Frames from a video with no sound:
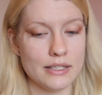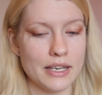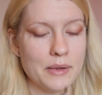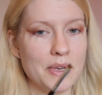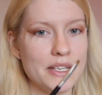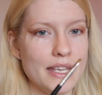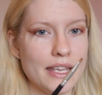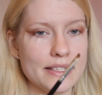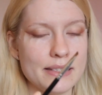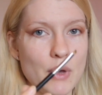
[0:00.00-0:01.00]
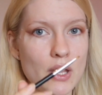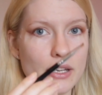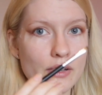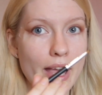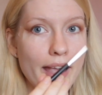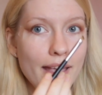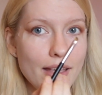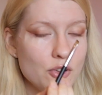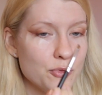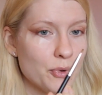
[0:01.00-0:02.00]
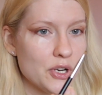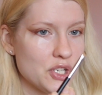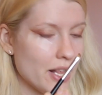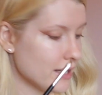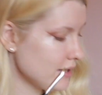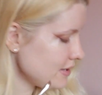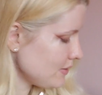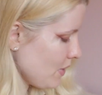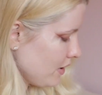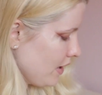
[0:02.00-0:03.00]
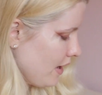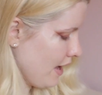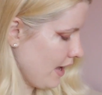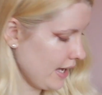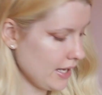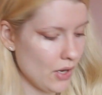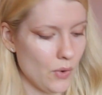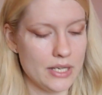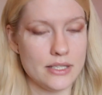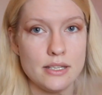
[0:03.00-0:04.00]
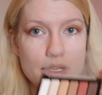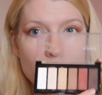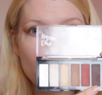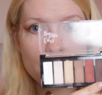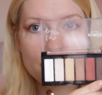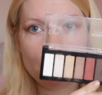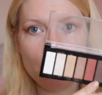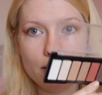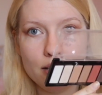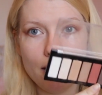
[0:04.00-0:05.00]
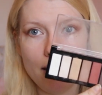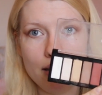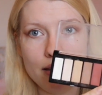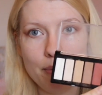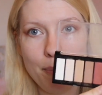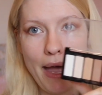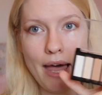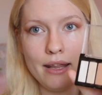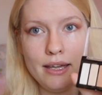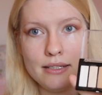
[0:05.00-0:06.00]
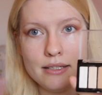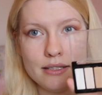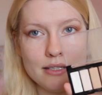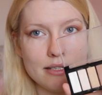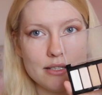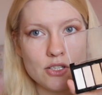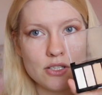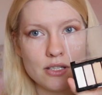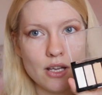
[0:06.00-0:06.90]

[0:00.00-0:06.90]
Then I'm going to take a small little angled brush like this one and go into the darkest color in the palette. This is just